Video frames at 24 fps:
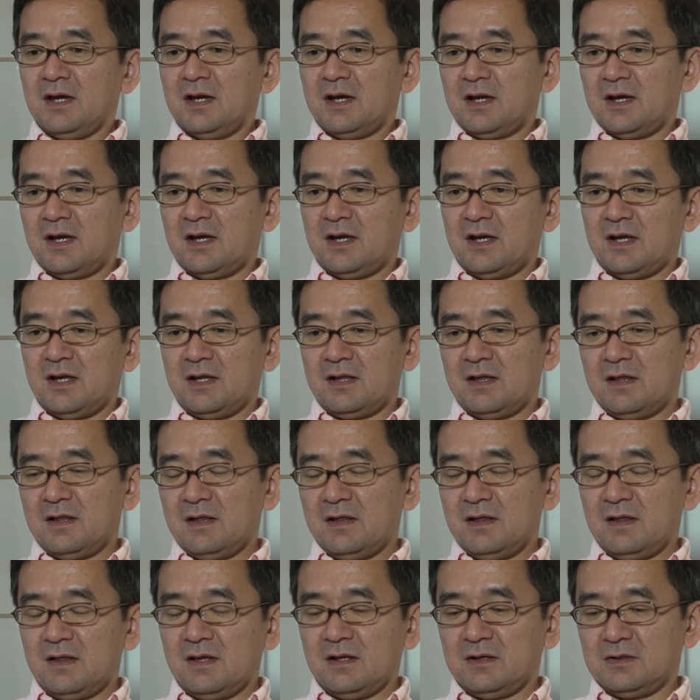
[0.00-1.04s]
a
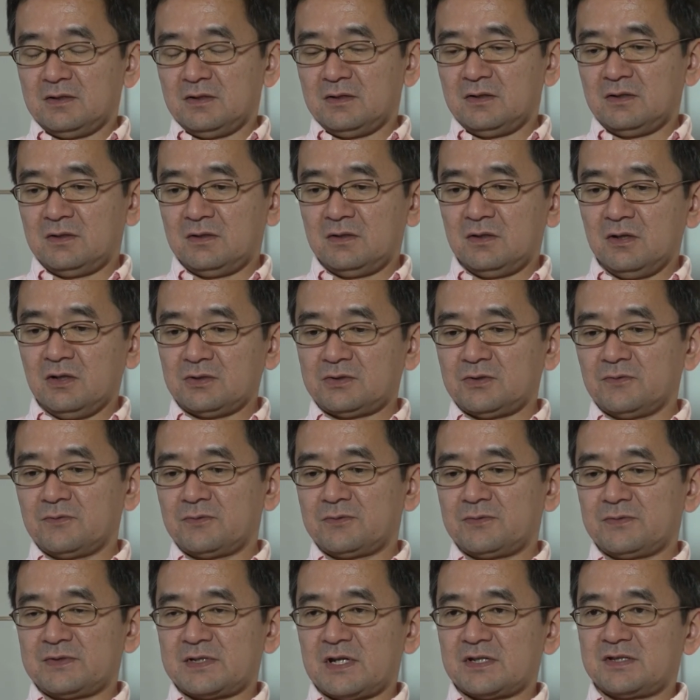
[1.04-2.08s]
lot of
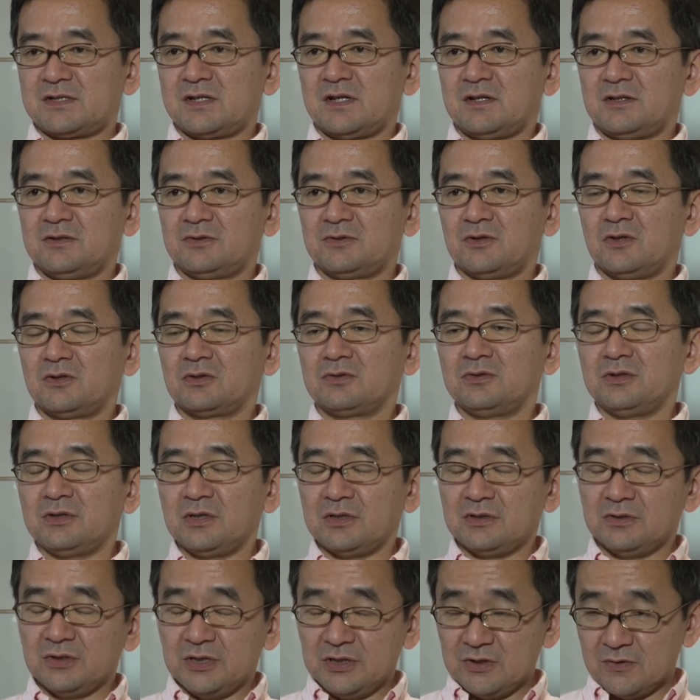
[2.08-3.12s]
such a you know
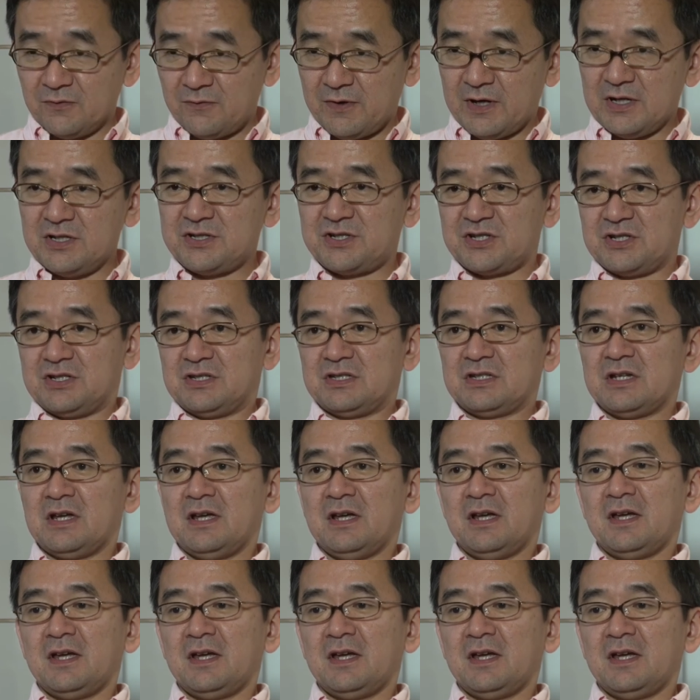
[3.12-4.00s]
innovation